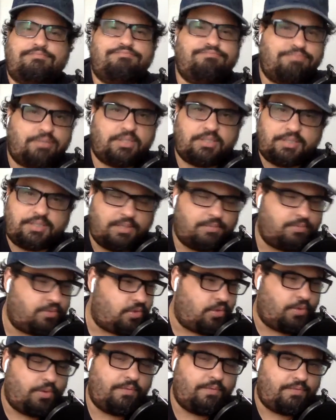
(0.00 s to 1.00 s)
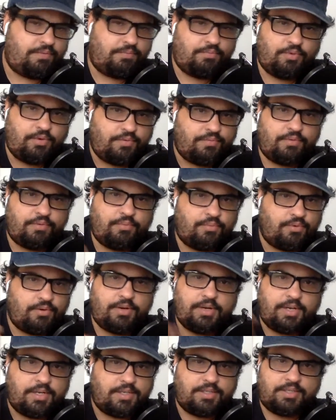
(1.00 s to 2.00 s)
just keeps going from word for
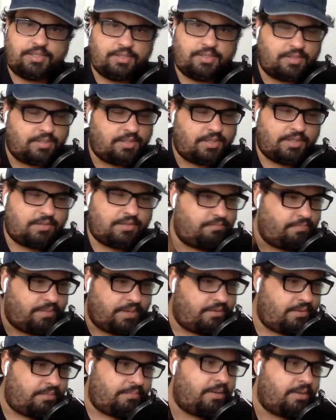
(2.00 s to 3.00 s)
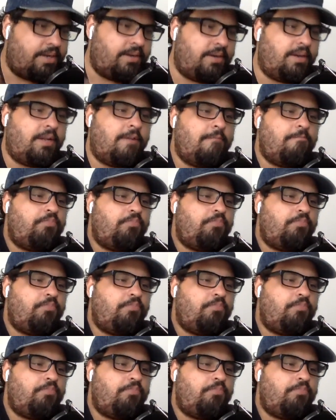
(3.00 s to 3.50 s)
word, and it just gets better and better.